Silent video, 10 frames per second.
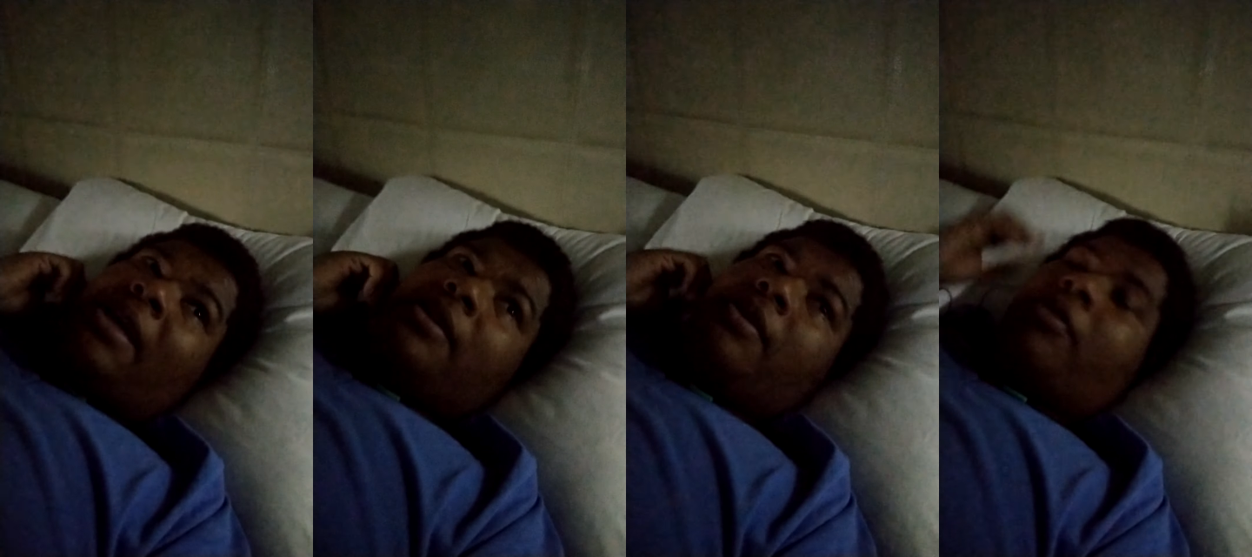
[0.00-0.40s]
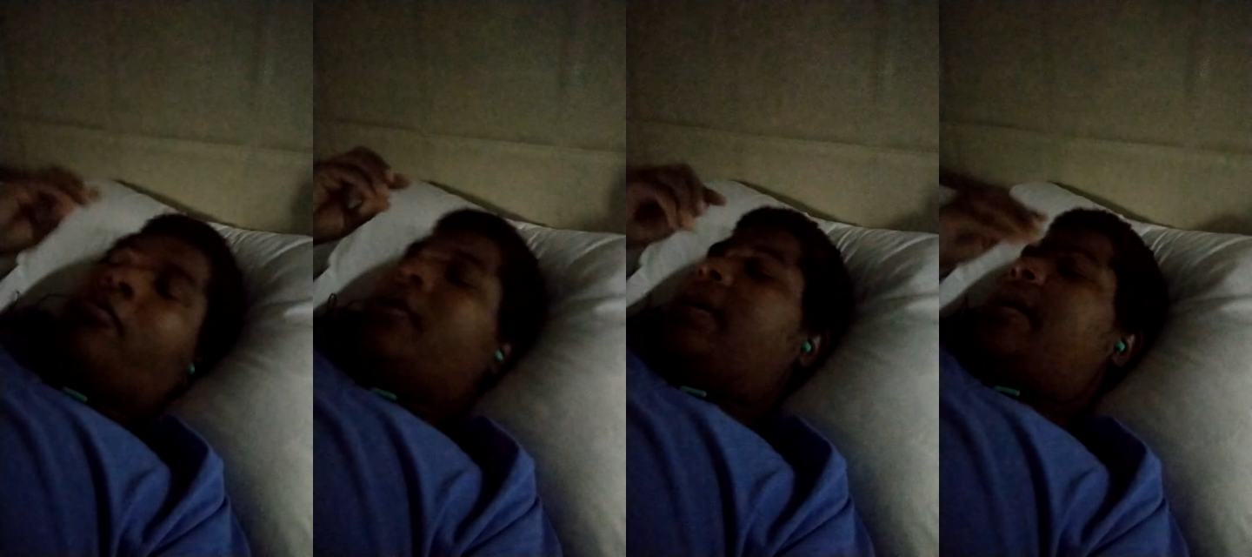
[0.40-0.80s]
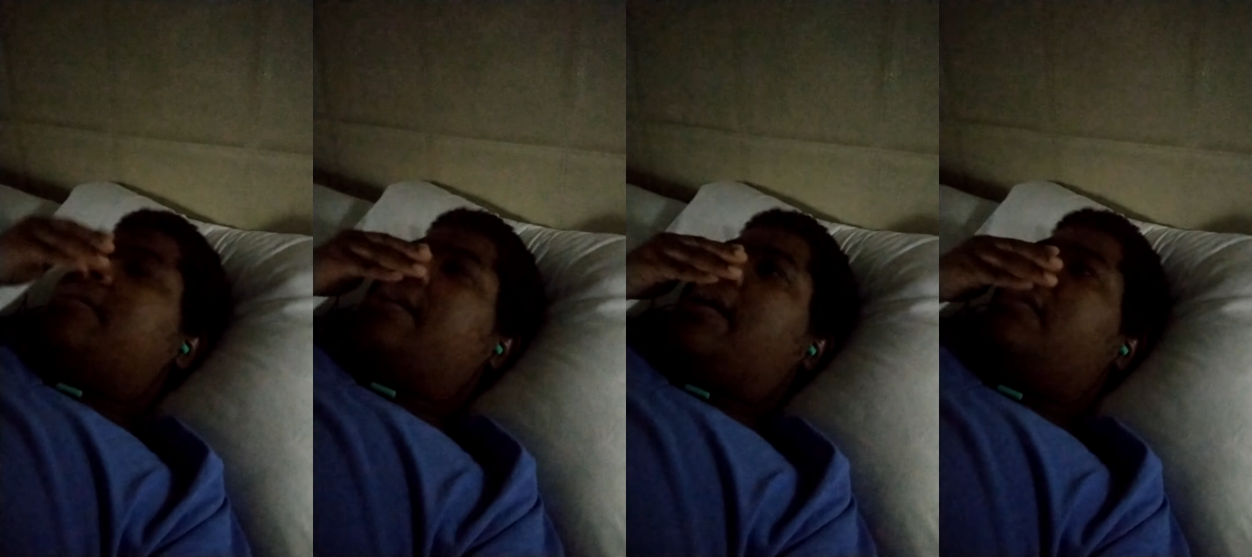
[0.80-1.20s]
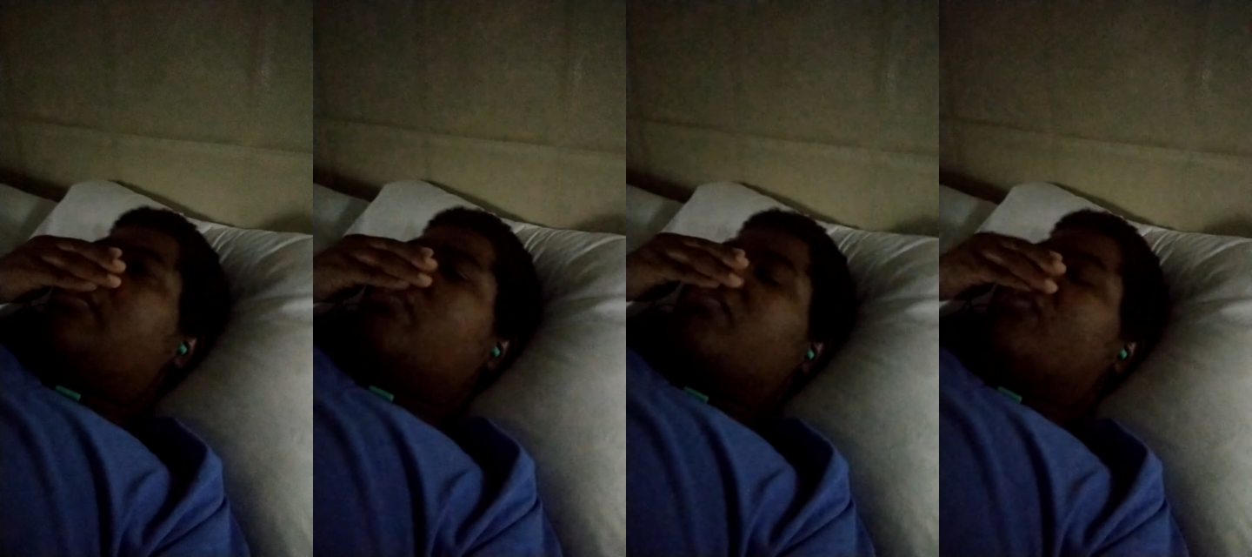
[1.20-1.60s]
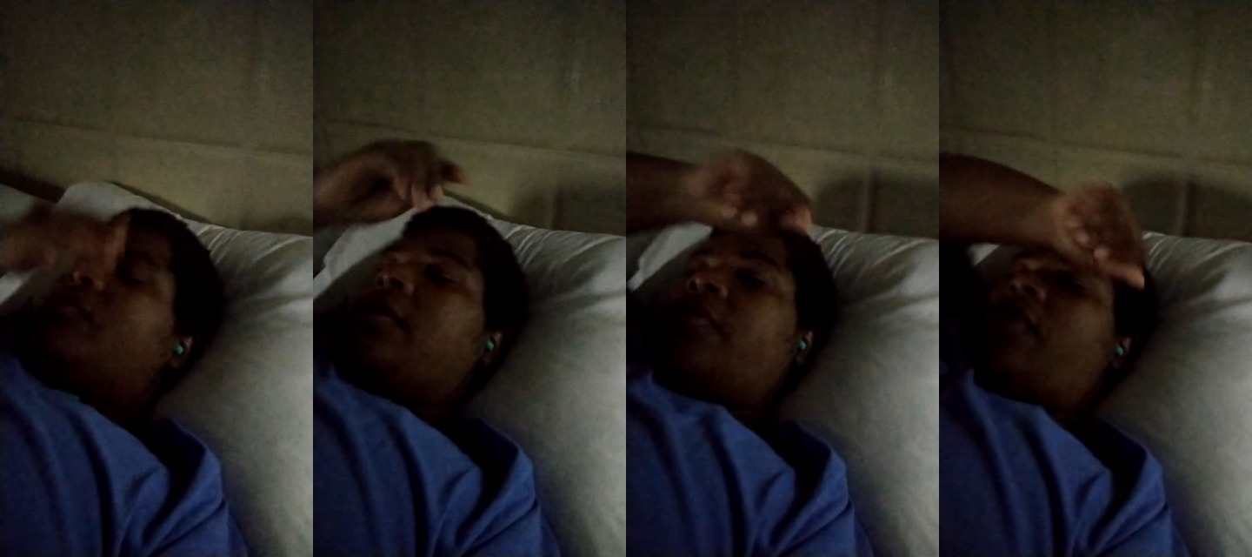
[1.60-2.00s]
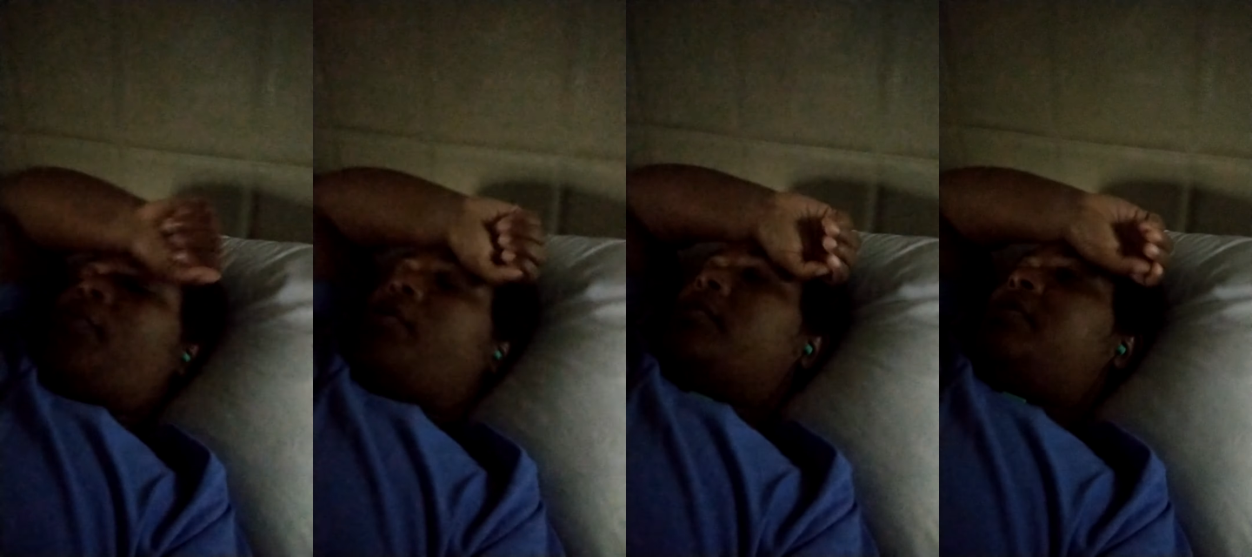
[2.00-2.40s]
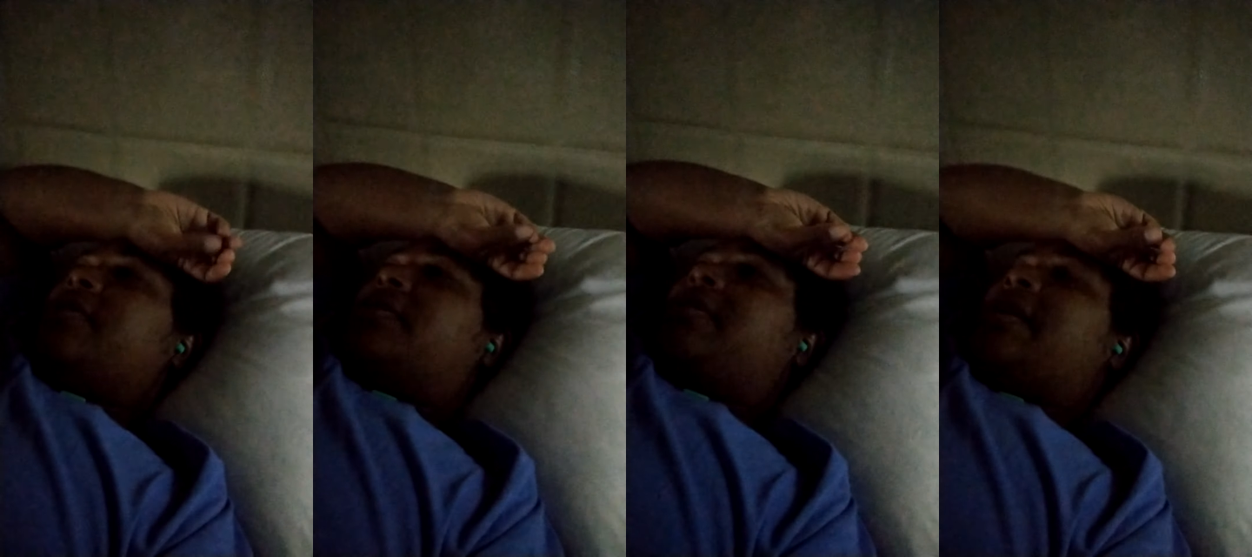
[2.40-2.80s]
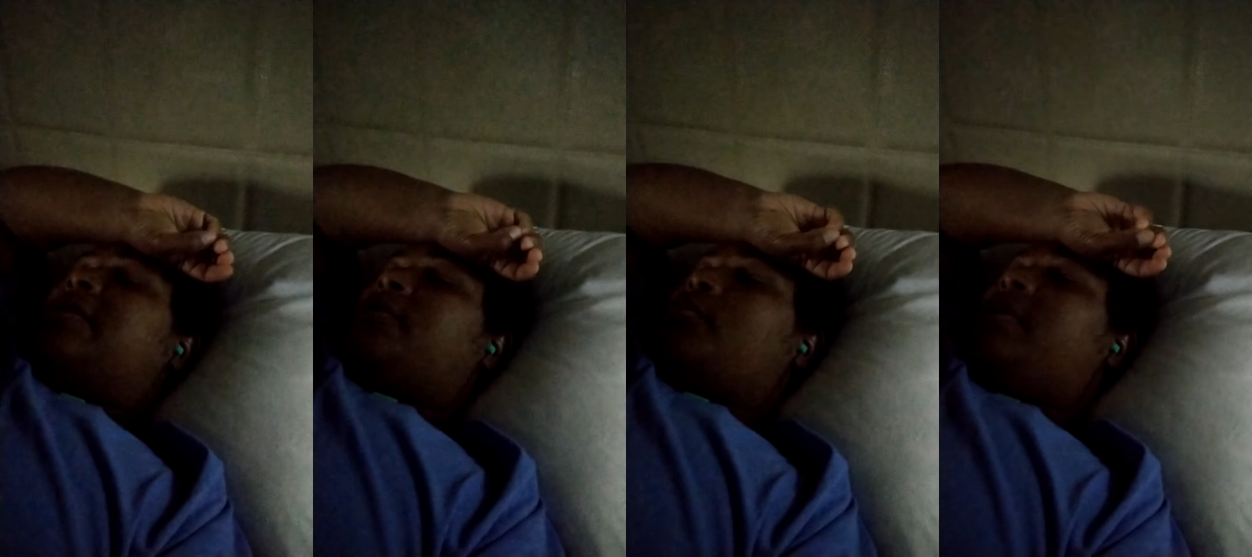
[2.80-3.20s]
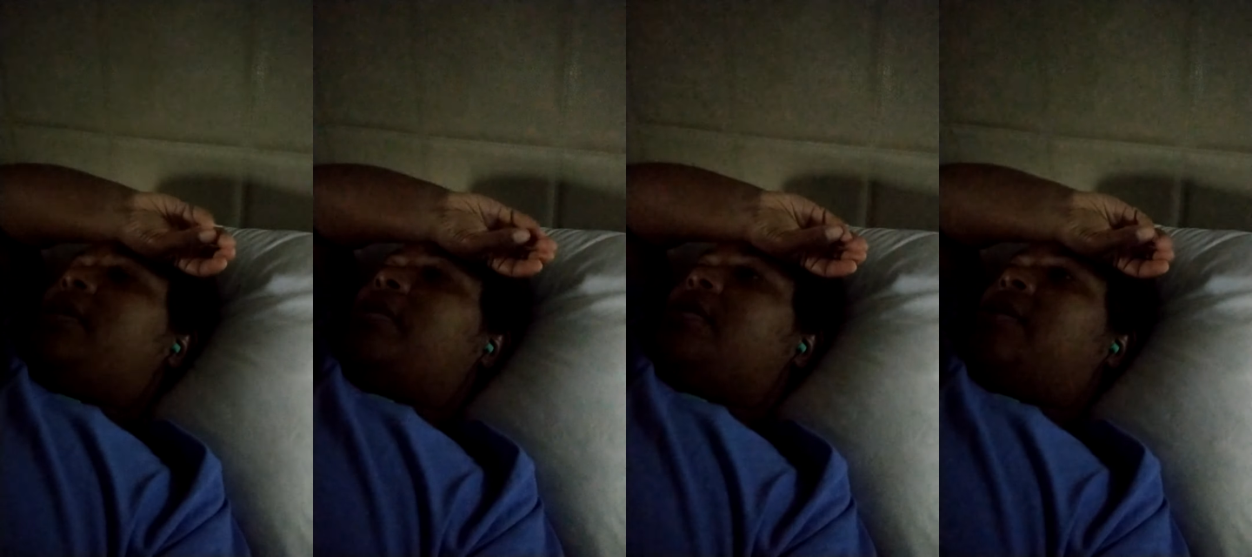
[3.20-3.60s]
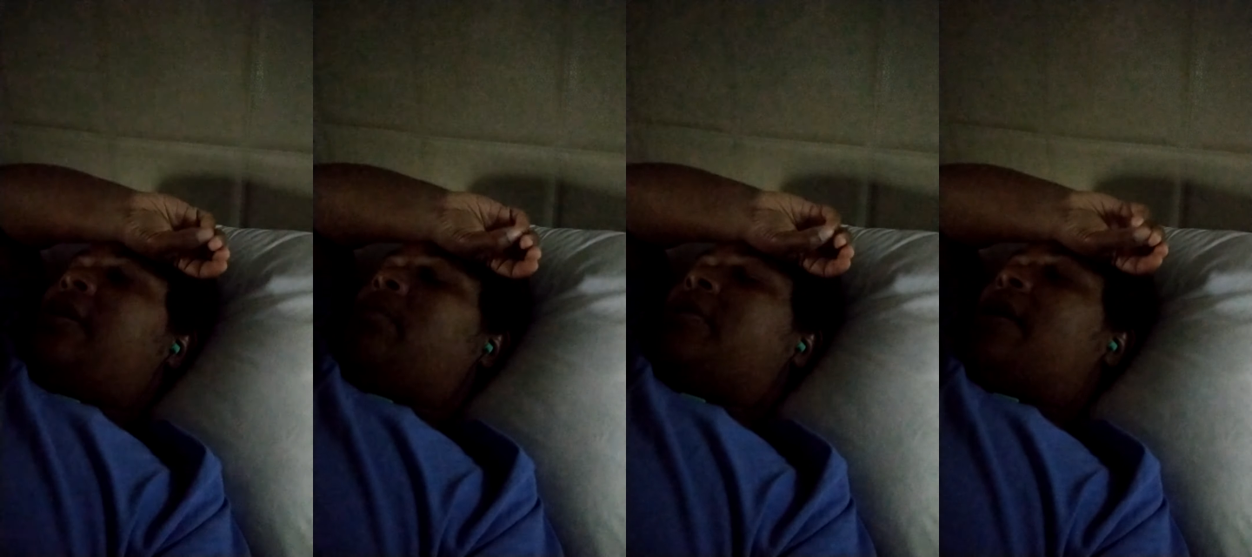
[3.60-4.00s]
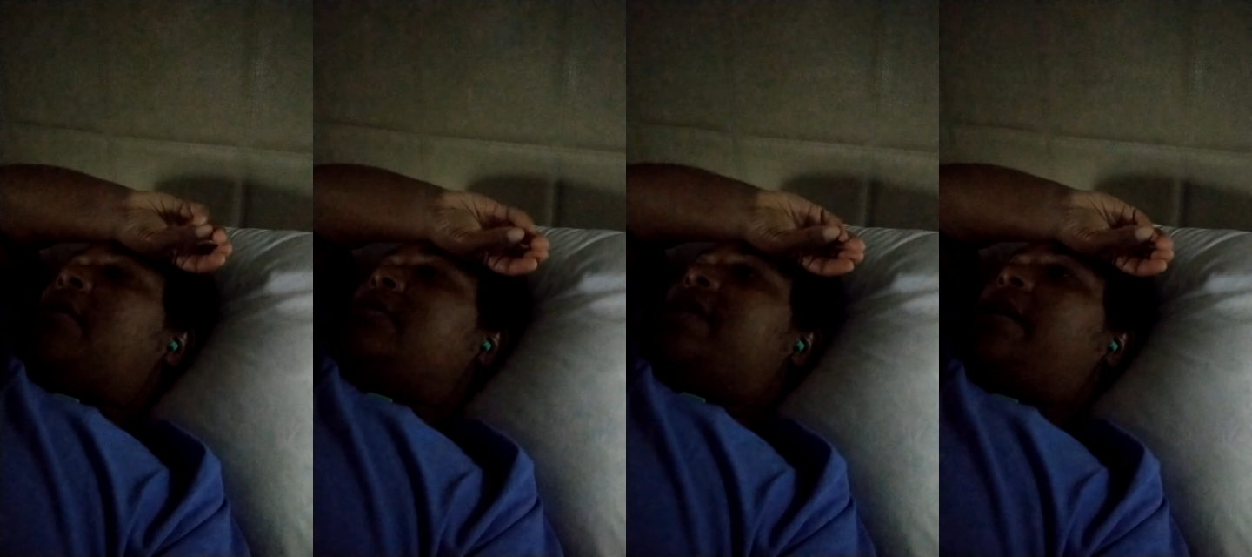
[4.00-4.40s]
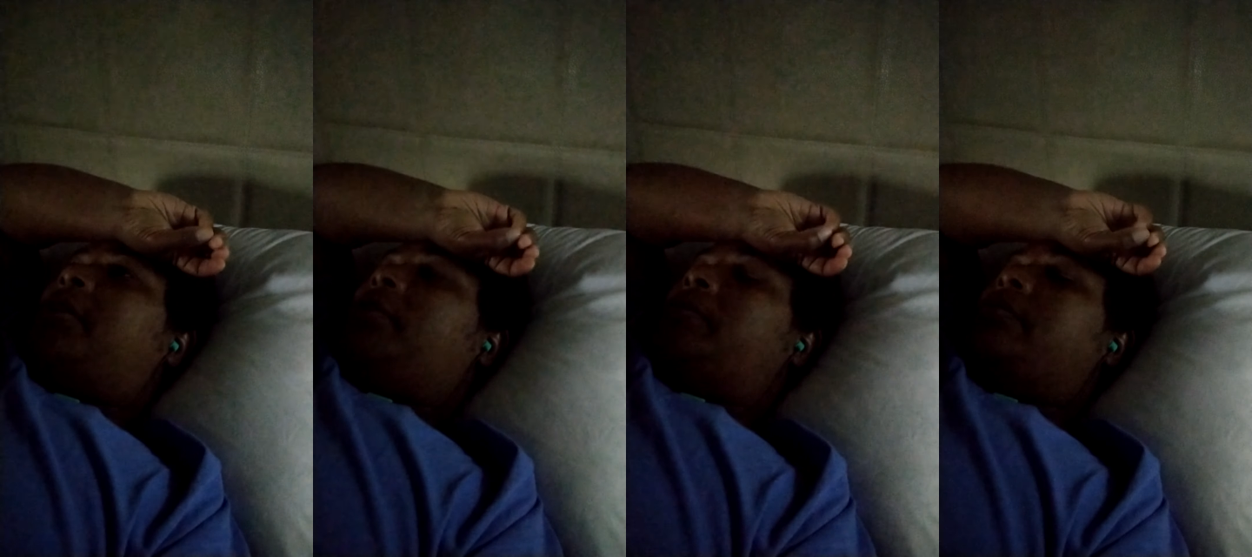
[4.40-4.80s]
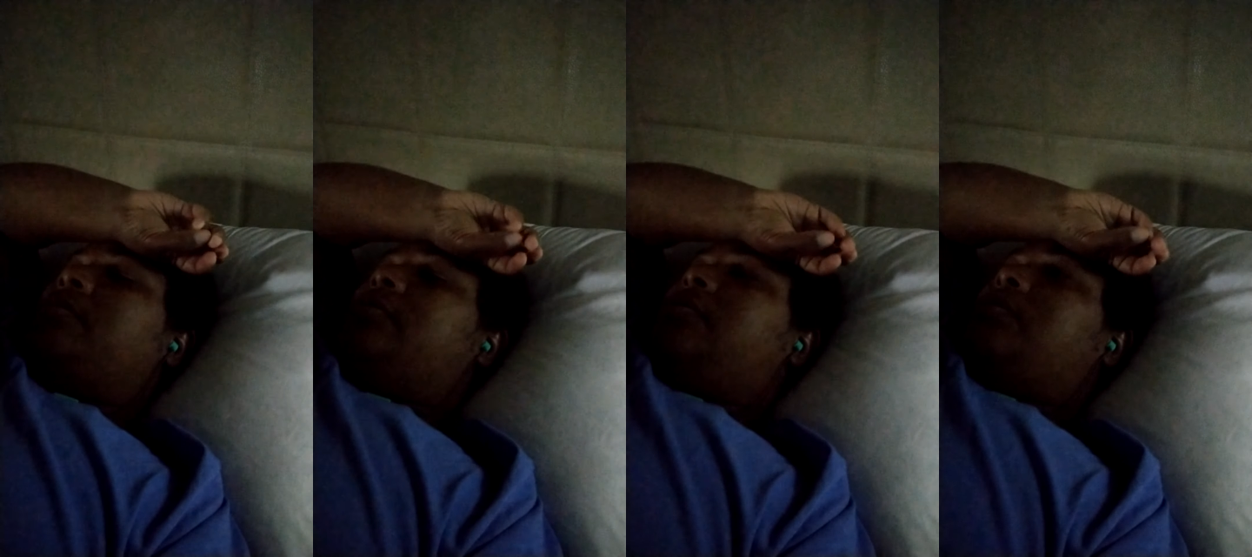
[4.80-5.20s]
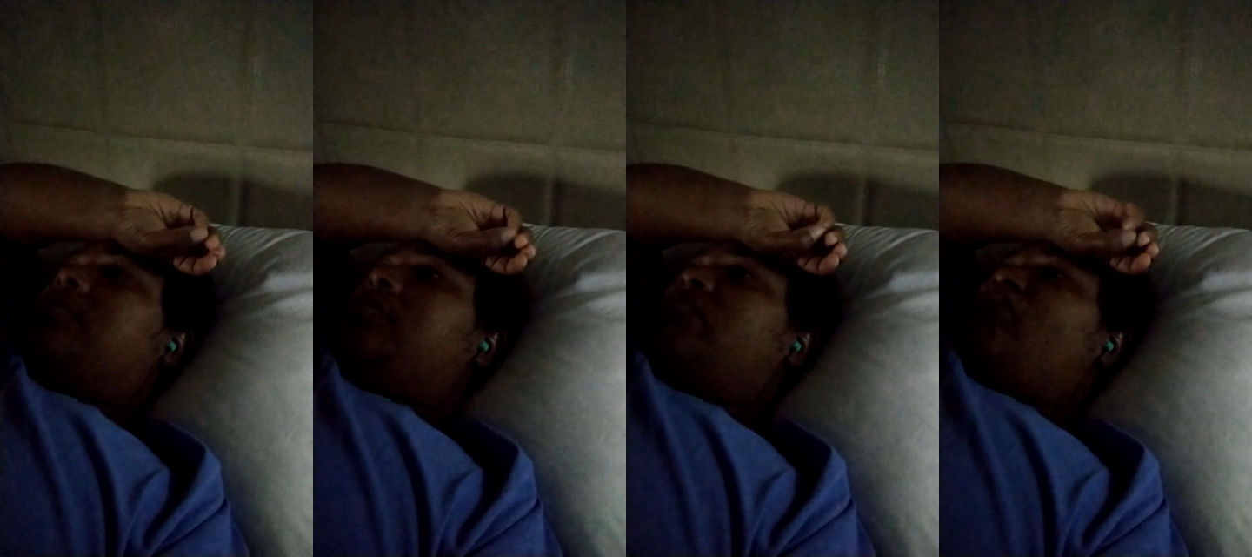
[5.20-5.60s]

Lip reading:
[unreadable: no face in view]